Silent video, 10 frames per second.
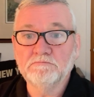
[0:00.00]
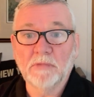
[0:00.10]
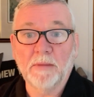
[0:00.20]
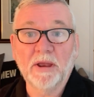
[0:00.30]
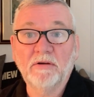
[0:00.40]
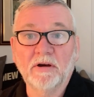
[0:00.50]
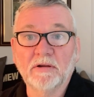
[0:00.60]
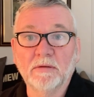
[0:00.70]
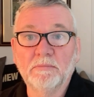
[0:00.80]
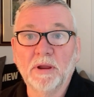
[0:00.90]
I'm
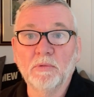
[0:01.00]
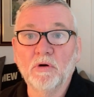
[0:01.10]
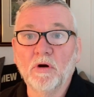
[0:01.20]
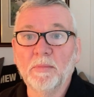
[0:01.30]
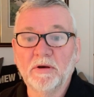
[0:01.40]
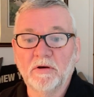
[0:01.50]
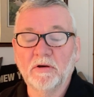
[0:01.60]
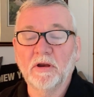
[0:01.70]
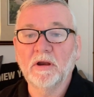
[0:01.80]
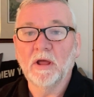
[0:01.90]
interested. People know I'm
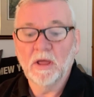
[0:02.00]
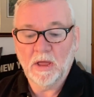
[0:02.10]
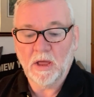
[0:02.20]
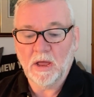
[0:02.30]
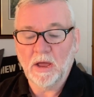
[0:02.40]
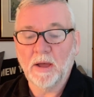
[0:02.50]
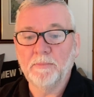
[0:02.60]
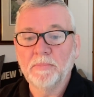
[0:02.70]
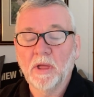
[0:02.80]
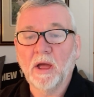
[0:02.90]
interested.
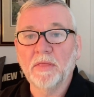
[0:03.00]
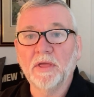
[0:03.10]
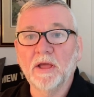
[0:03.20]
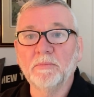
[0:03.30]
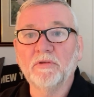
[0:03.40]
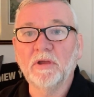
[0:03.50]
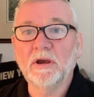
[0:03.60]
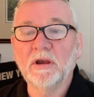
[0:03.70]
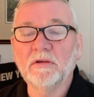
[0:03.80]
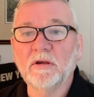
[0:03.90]
I think I'm
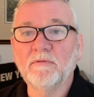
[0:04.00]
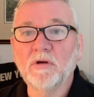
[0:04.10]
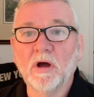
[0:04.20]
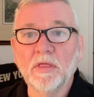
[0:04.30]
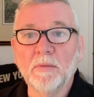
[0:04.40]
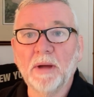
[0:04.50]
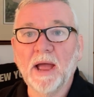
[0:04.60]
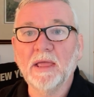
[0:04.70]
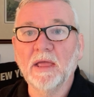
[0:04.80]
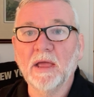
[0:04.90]
serious. I've got the
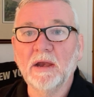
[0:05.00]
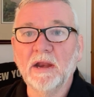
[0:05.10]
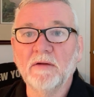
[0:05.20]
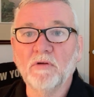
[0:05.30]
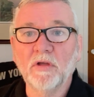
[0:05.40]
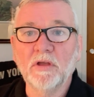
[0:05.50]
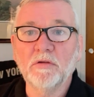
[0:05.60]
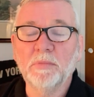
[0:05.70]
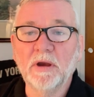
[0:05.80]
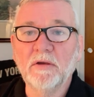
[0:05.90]
backing I need. I've got the
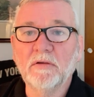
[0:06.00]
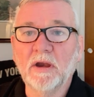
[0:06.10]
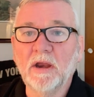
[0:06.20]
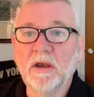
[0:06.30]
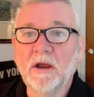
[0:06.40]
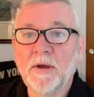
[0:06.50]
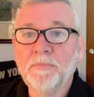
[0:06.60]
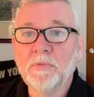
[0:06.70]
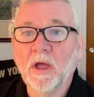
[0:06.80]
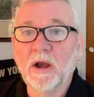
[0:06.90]
experience I need,
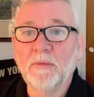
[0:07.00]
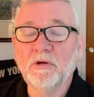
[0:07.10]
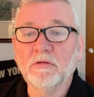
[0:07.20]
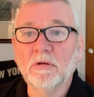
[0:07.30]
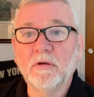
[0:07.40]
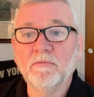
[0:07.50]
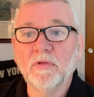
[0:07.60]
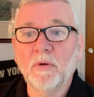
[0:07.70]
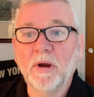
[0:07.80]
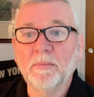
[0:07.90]
and I'm just looking for
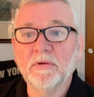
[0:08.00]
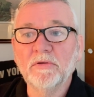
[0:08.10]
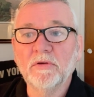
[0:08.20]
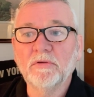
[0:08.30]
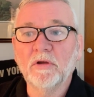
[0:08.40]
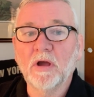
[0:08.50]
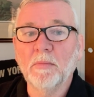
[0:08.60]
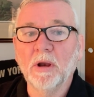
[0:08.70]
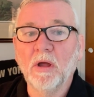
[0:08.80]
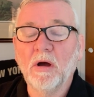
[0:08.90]
the right business to
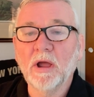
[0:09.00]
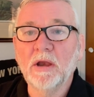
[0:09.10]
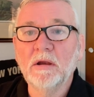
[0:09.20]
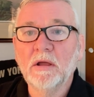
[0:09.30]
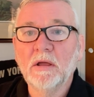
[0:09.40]
come along."